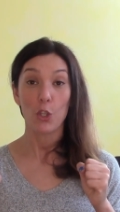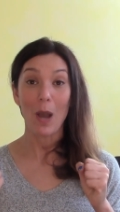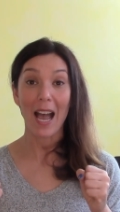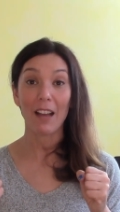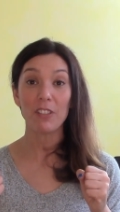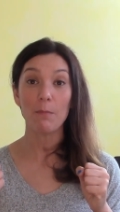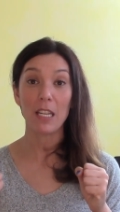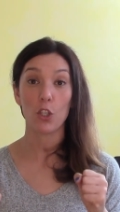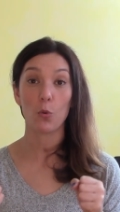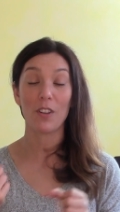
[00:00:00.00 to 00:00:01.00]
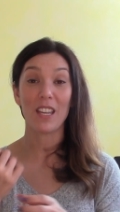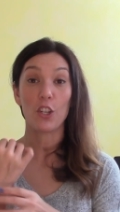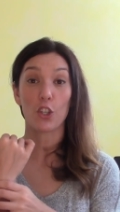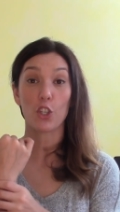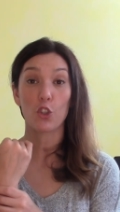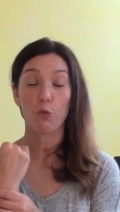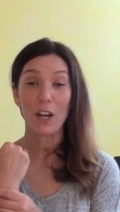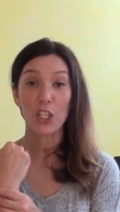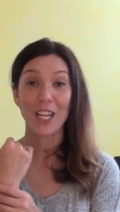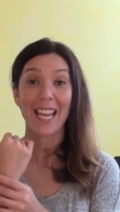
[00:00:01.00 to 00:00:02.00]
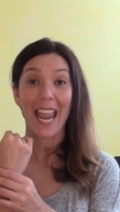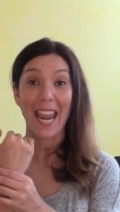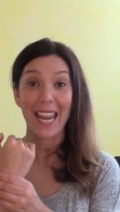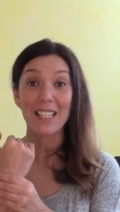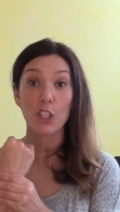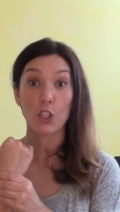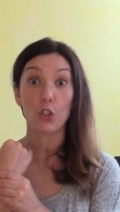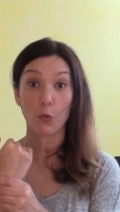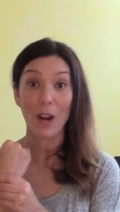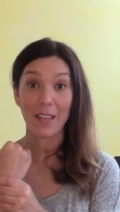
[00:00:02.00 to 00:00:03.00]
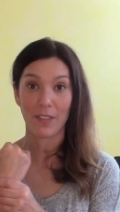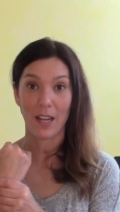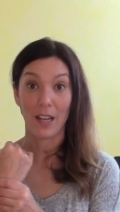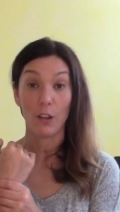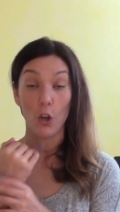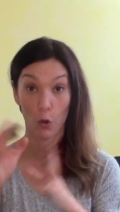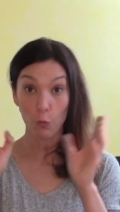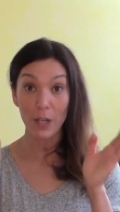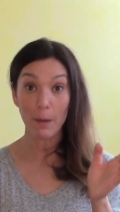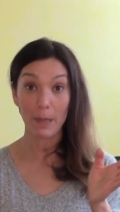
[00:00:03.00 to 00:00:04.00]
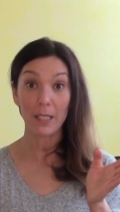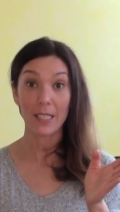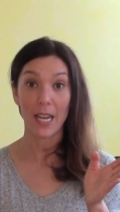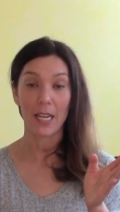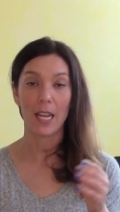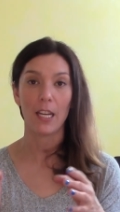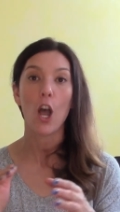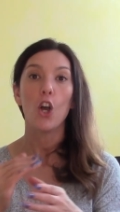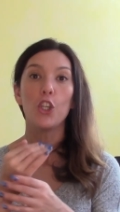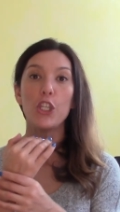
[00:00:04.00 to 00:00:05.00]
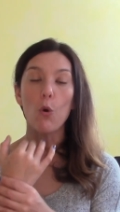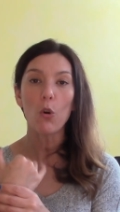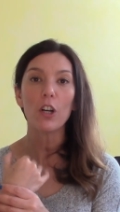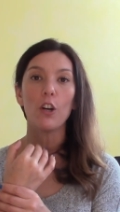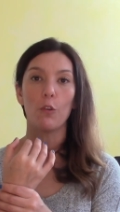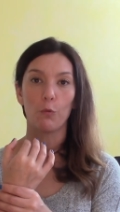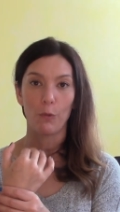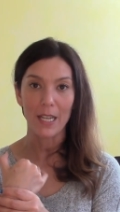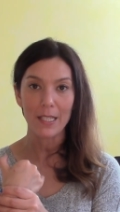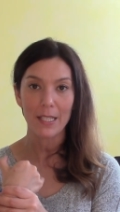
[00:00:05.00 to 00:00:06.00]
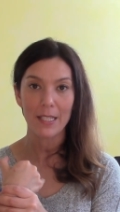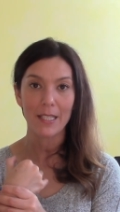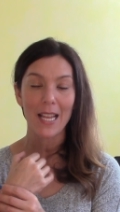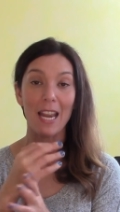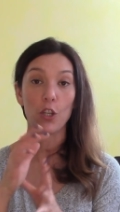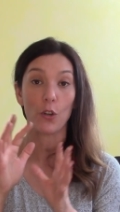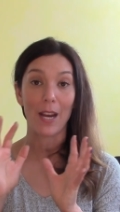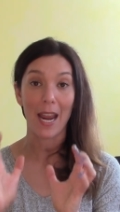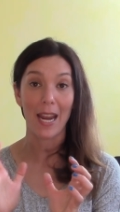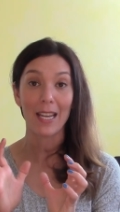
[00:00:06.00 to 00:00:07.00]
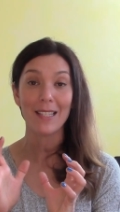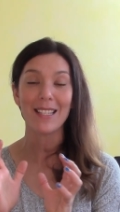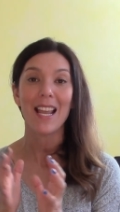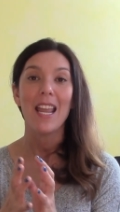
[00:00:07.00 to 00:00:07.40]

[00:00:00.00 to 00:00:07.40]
You have to make sure that you're stretching and strengthening, rehabilitating your wrists and your hands